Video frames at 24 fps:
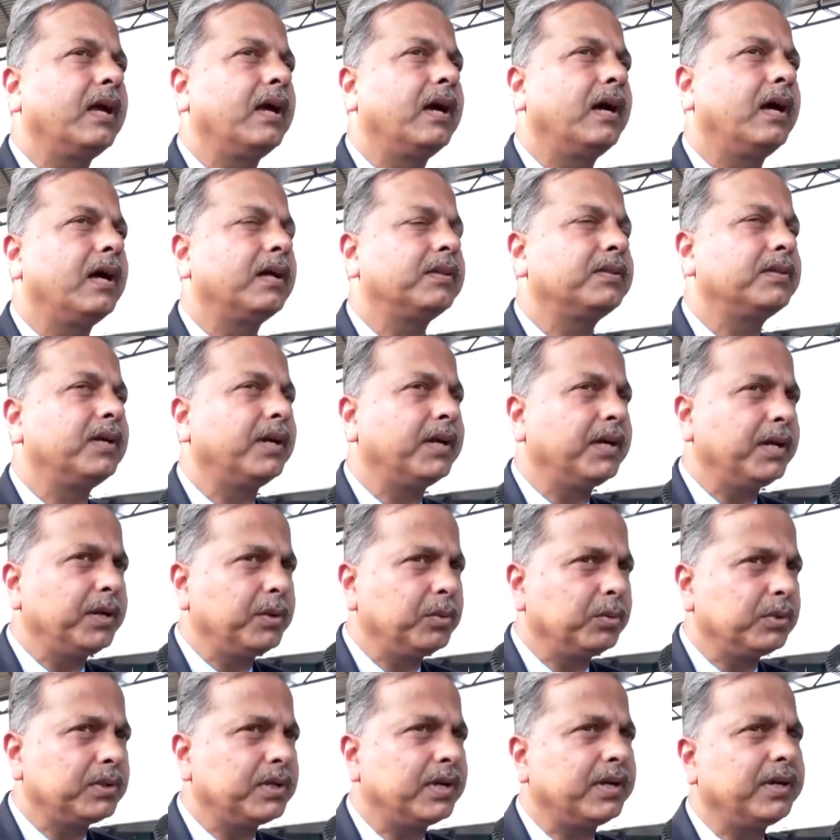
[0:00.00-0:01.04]
Uh,
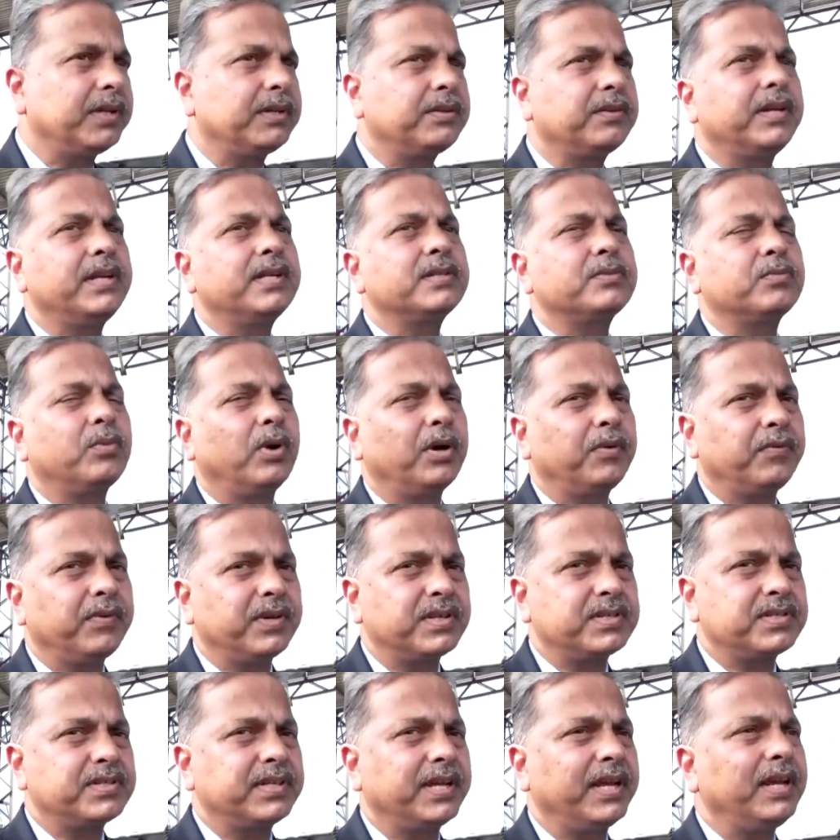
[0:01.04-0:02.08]
32, 33 is what we
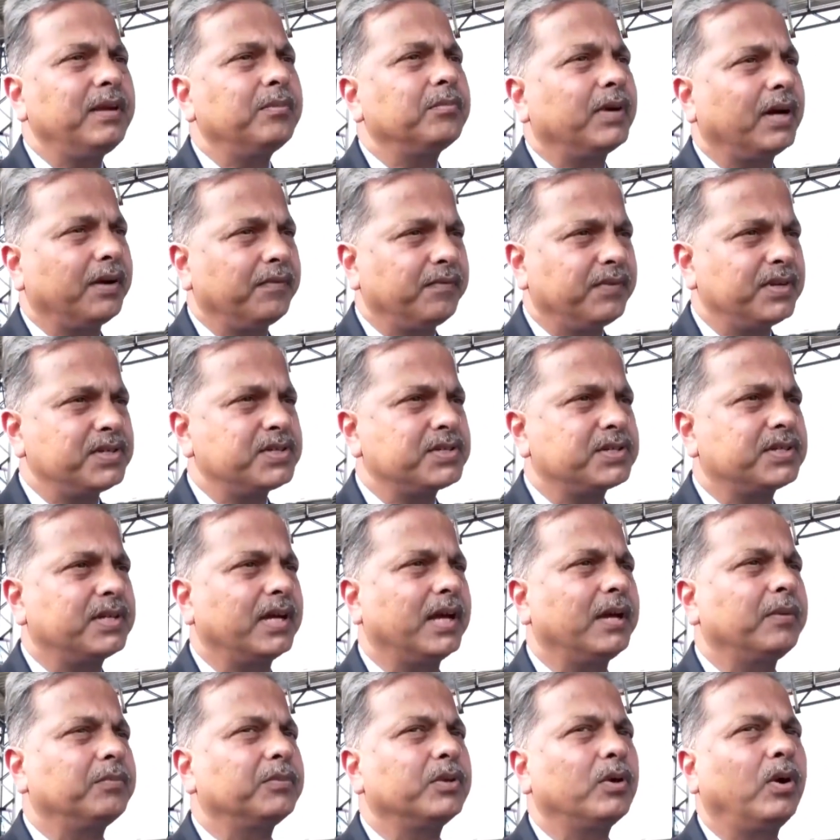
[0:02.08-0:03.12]
are saying, by which
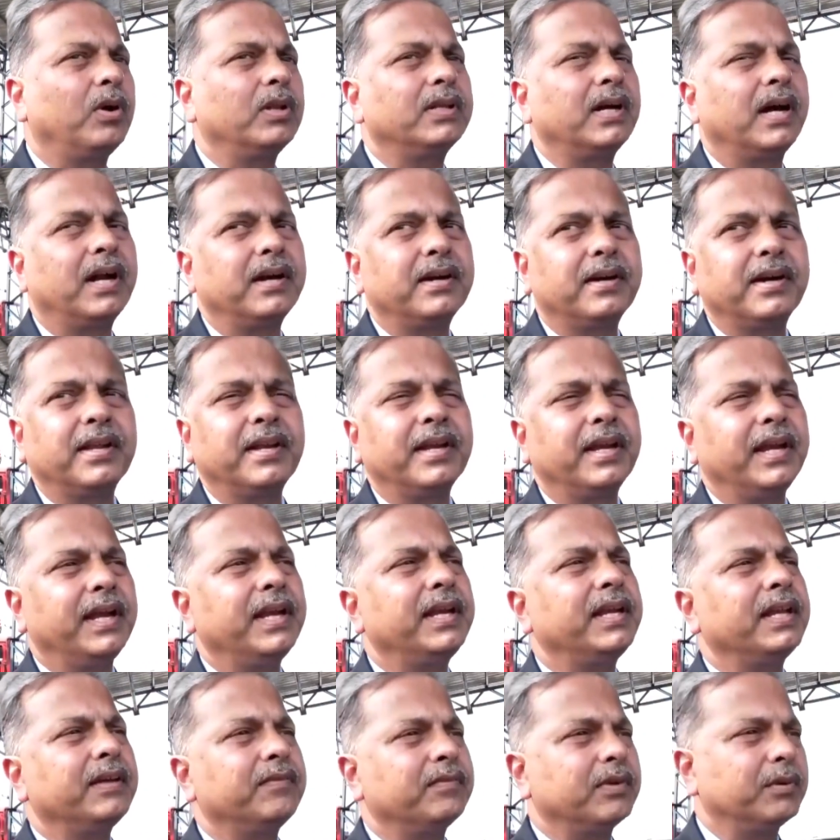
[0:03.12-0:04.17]
time all the
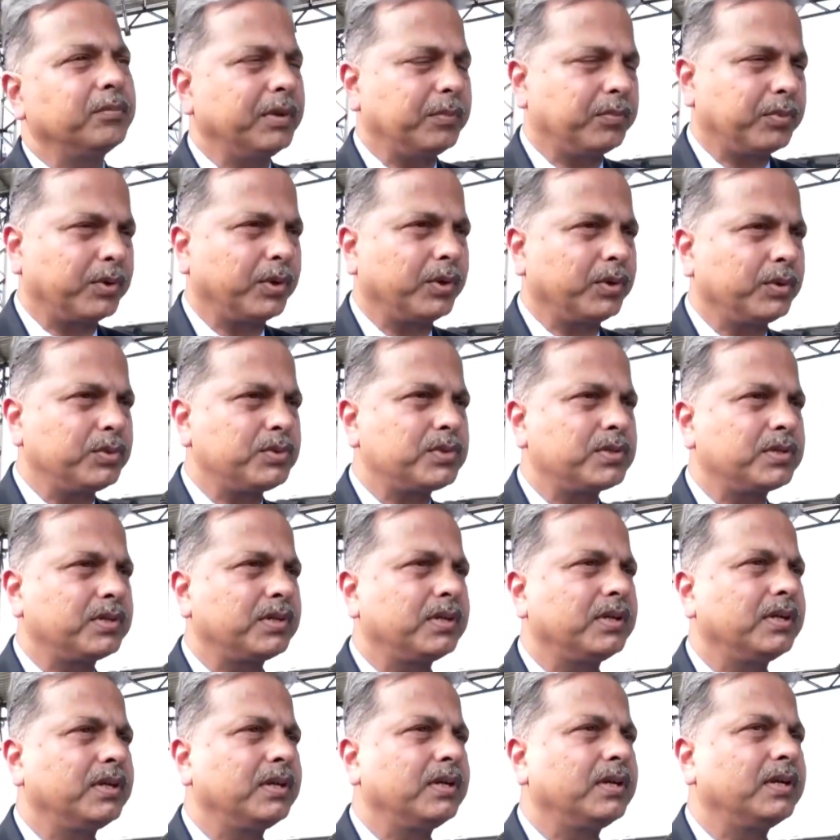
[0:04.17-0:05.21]
180 will be produced,
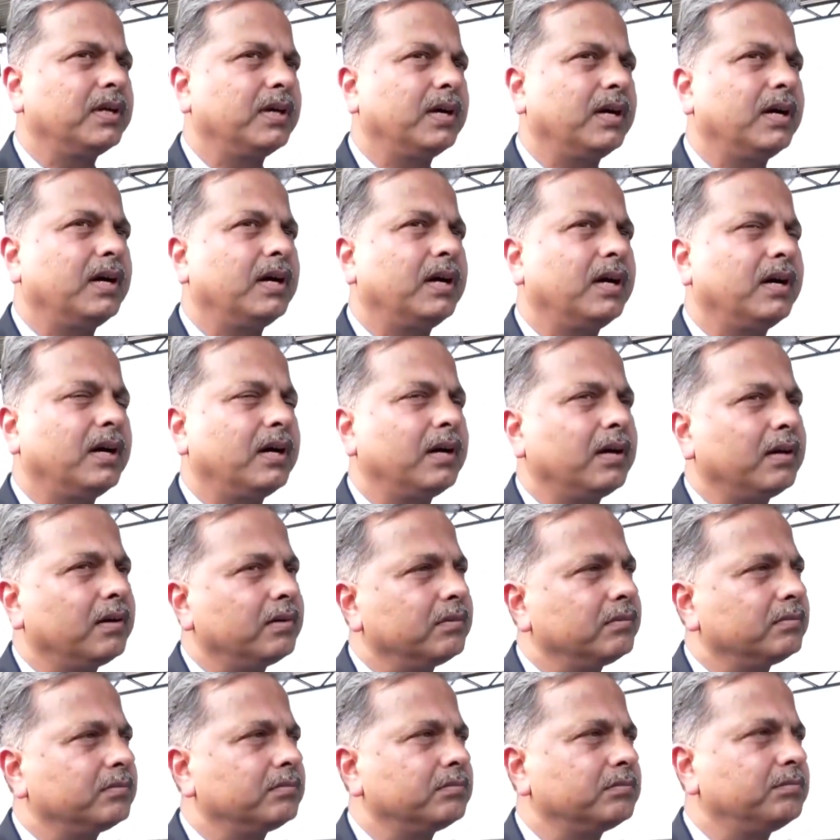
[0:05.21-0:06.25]
uh,
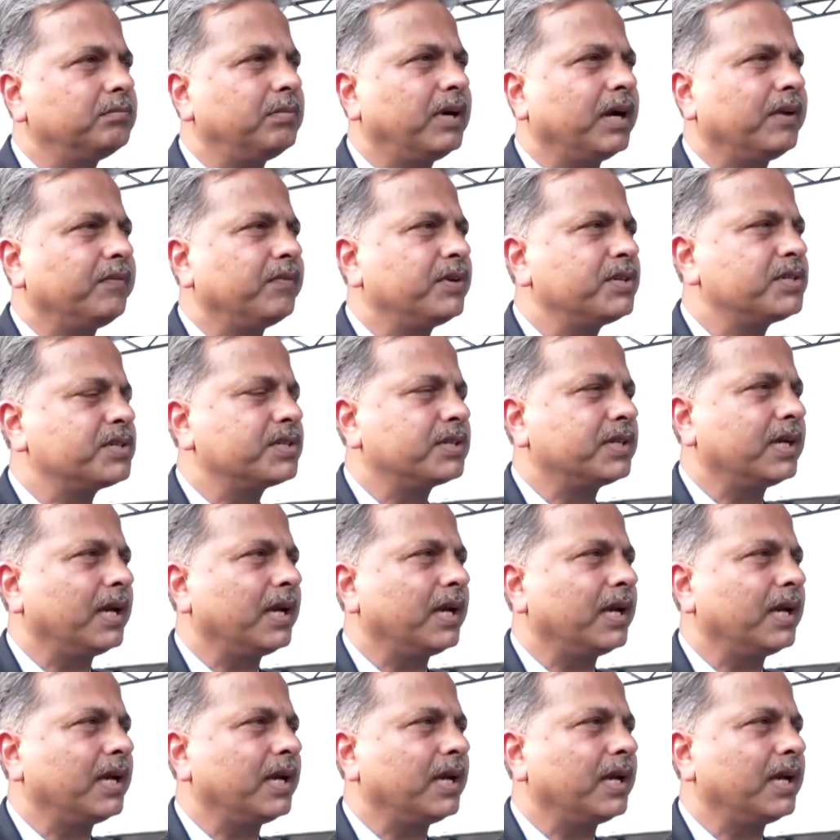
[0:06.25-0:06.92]
by which